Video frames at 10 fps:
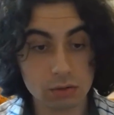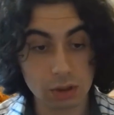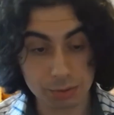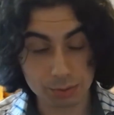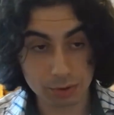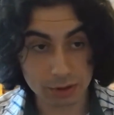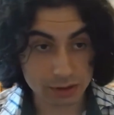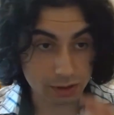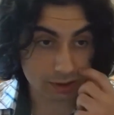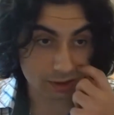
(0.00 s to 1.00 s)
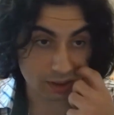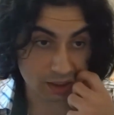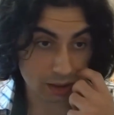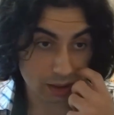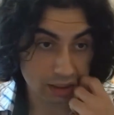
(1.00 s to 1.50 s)
Nabopolassar's
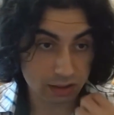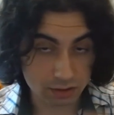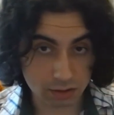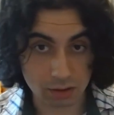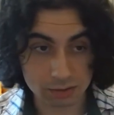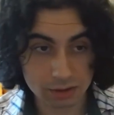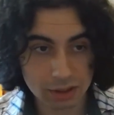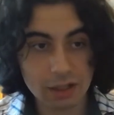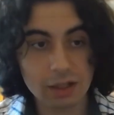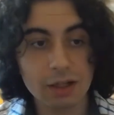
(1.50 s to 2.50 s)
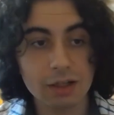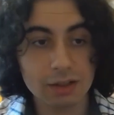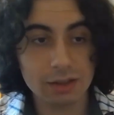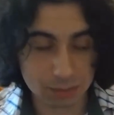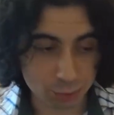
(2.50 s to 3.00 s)
son is called
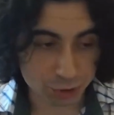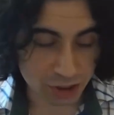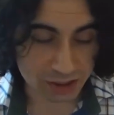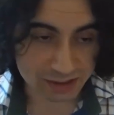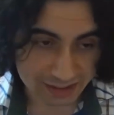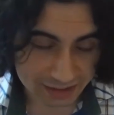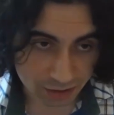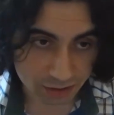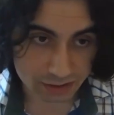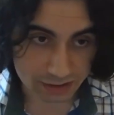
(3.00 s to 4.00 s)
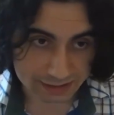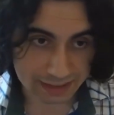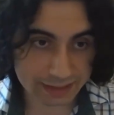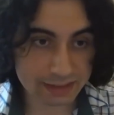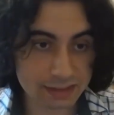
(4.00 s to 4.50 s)
Nebuchadnezzar
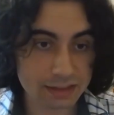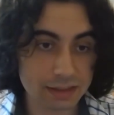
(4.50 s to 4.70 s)
II.